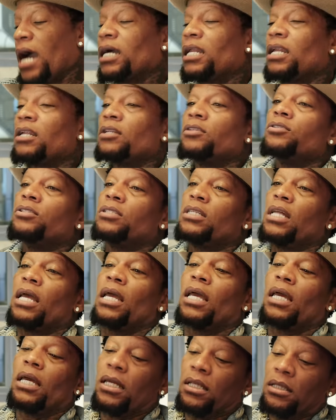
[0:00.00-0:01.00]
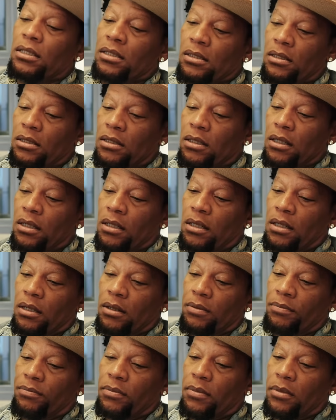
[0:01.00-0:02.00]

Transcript: could understand uh,